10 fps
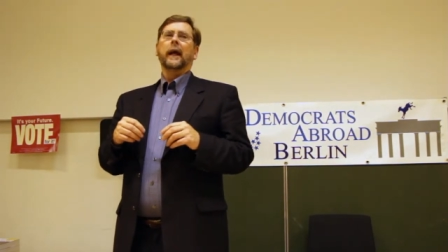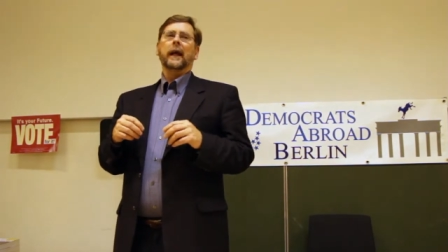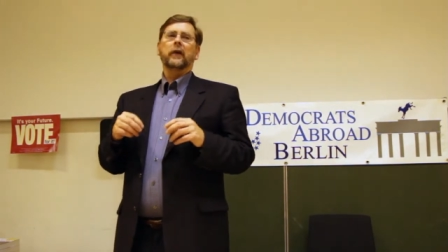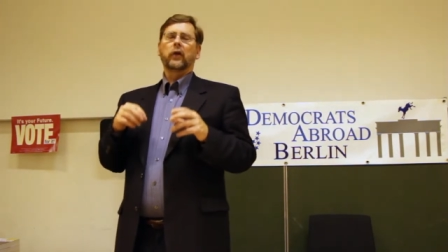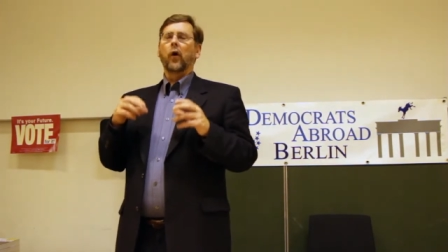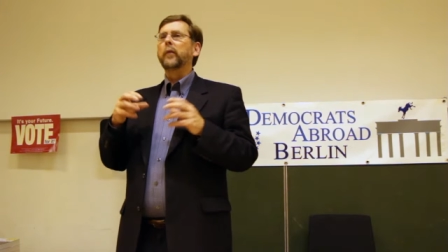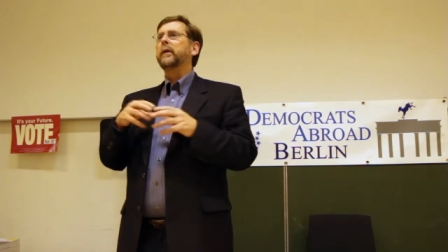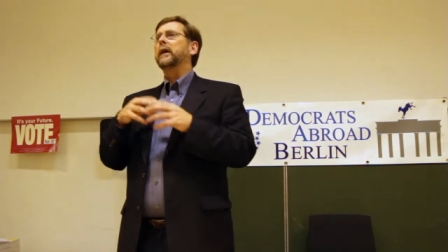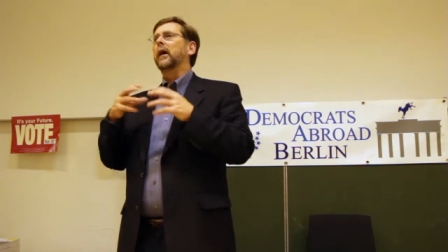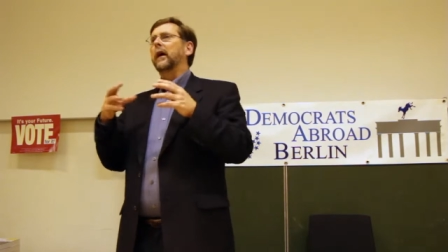It's going to
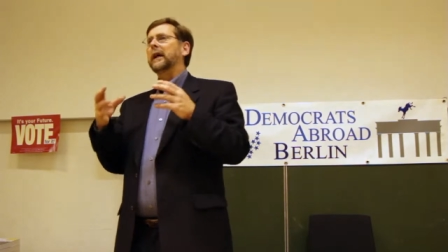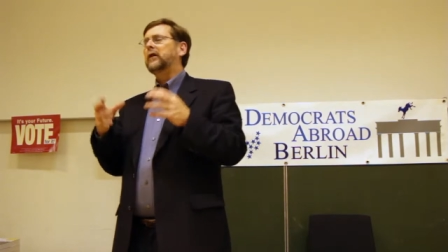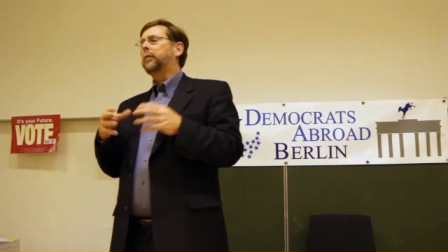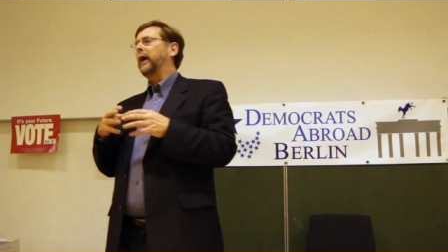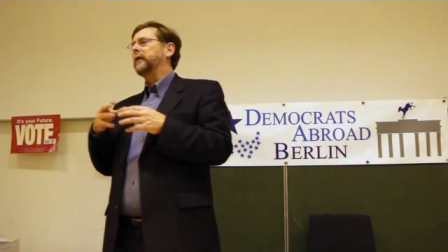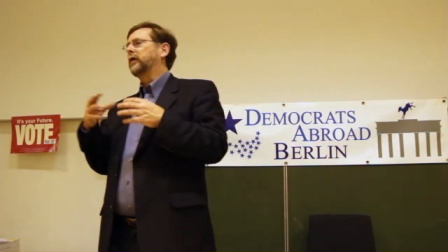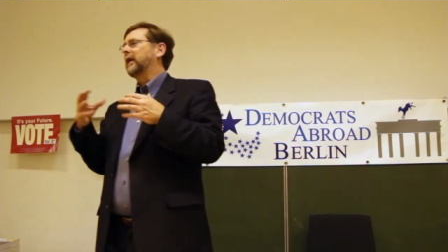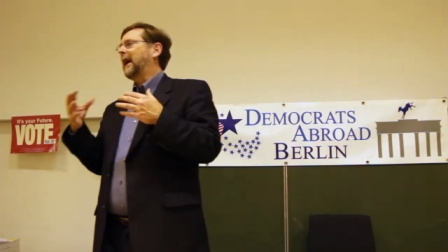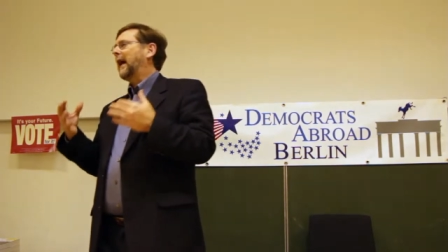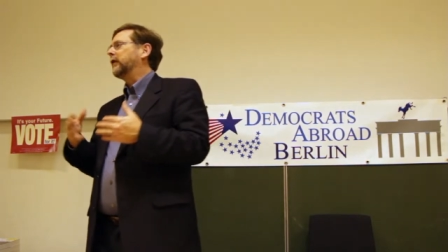be, uh, each place is going
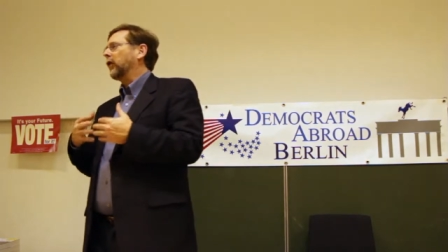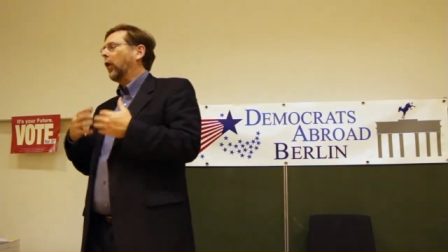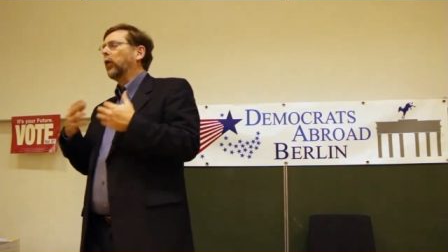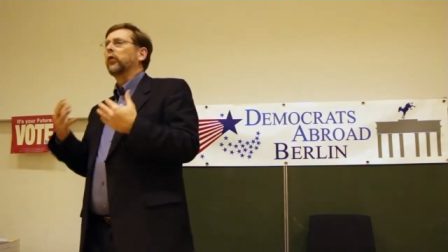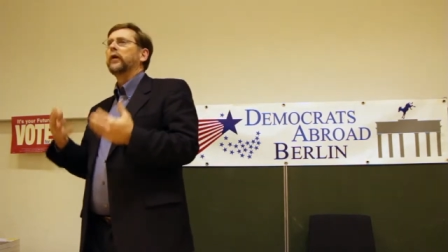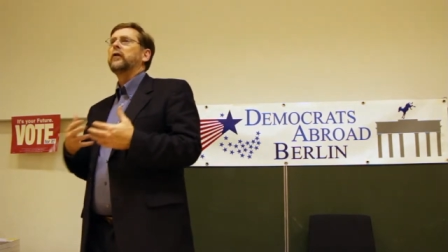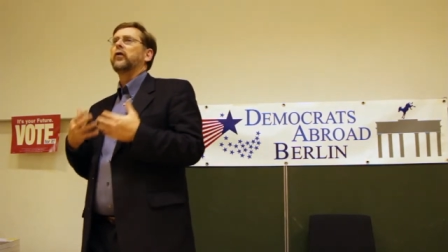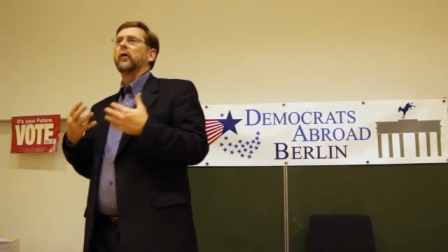to have its own regional